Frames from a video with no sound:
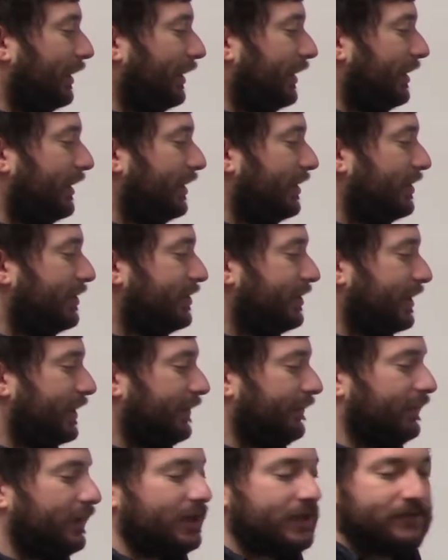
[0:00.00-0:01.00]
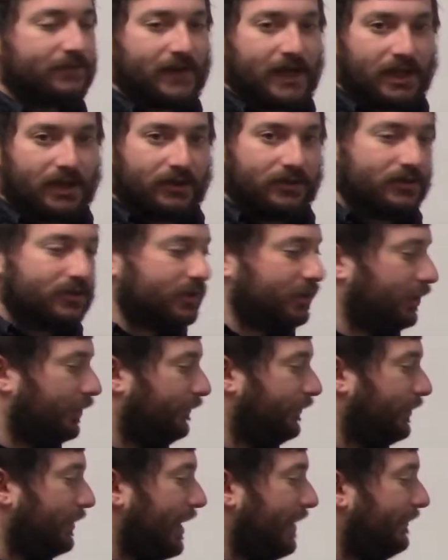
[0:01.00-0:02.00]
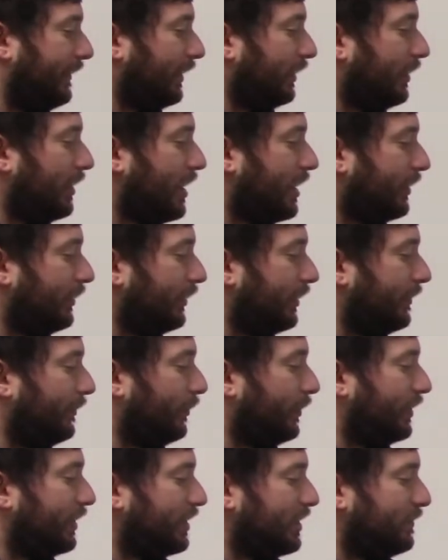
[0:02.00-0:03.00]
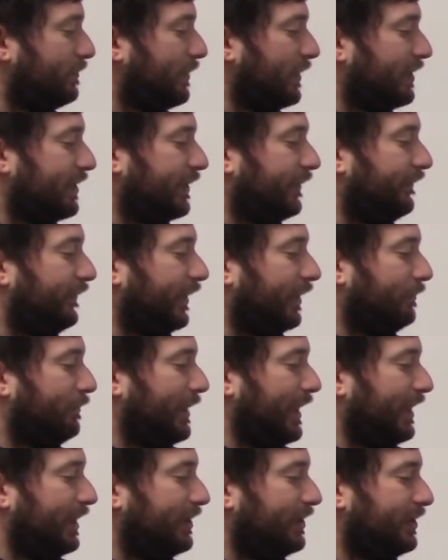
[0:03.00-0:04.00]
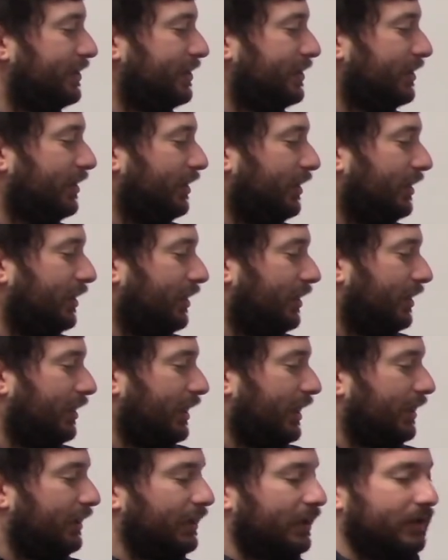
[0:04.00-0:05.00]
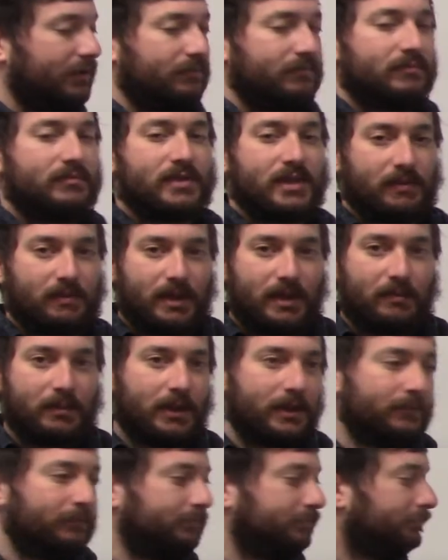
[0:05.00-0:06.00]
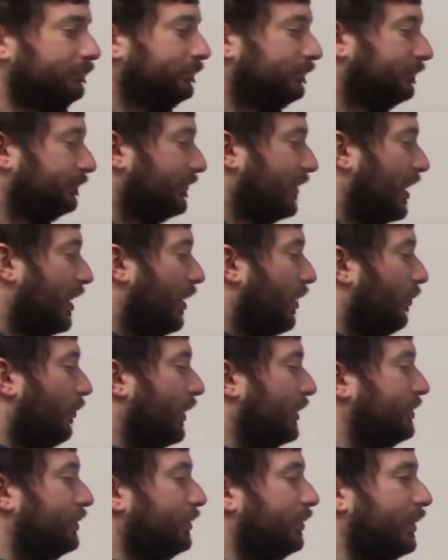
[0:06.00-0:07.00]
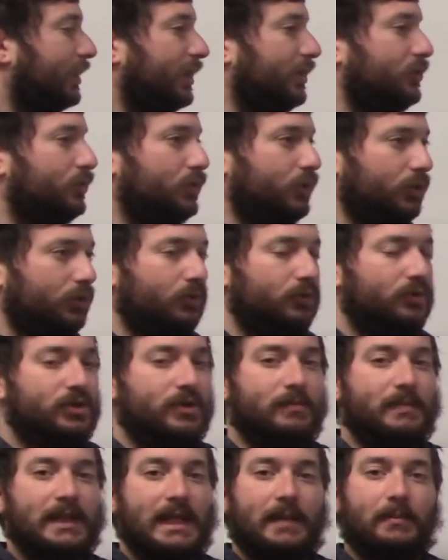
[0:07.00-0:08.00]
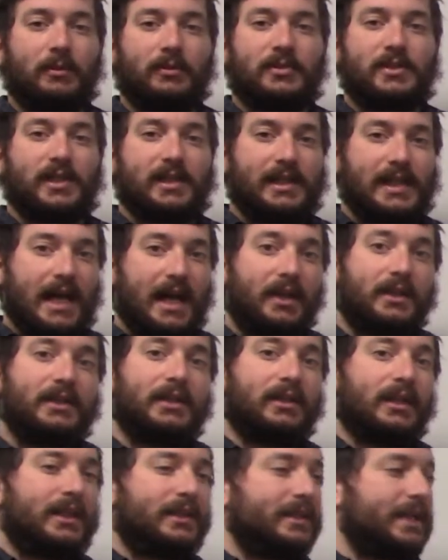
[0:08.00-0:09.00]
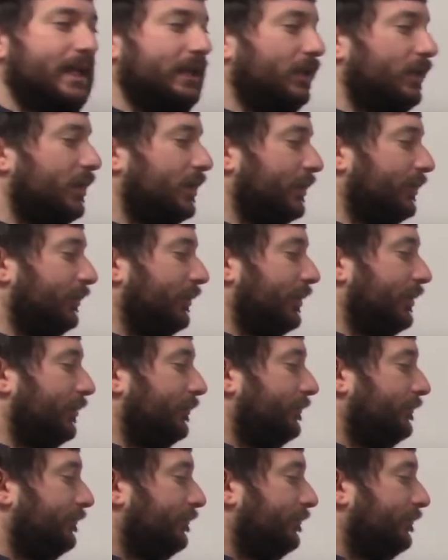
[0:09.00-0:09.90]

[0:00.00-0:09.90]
is given as follows. So if you have a logarithm with a specific base and then some number, what you can do to be able to calculate that logarithm